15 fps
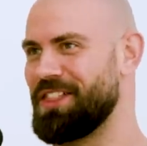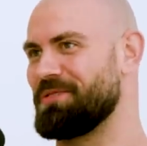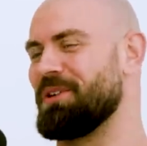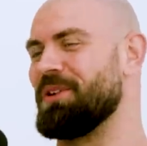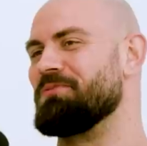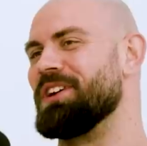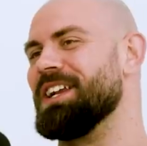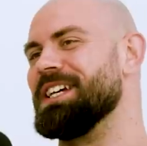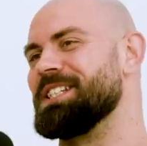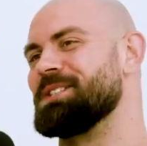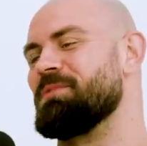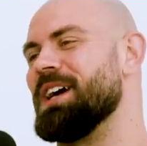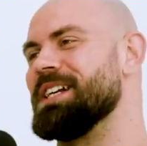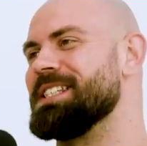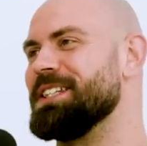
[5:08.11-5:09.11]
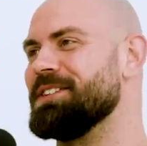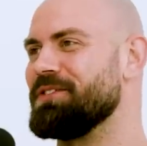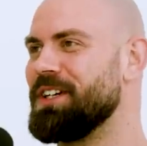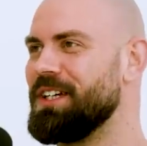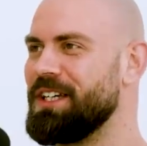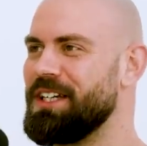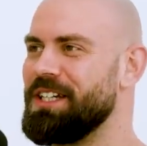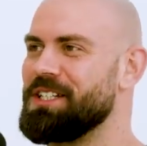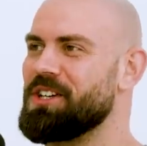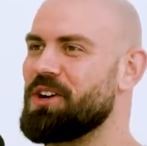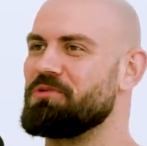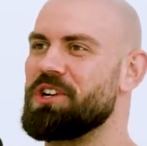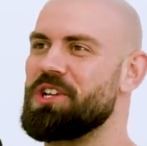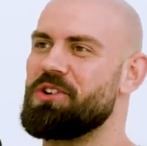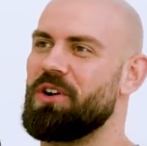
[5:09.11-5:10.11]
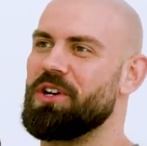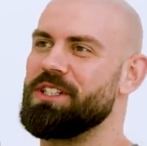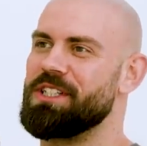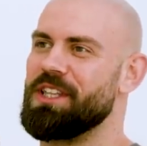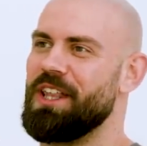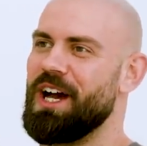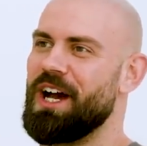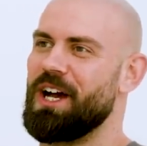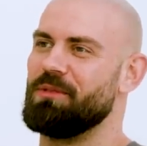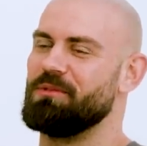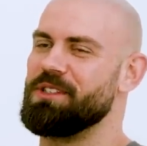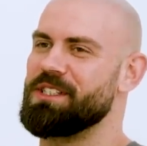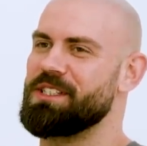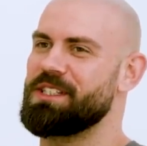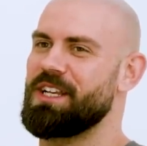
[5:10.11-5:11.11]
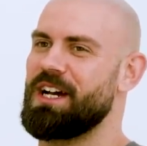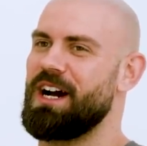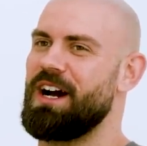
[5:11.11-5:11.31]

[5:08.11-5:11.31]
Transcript: throw really expressive. So I really got into that and was.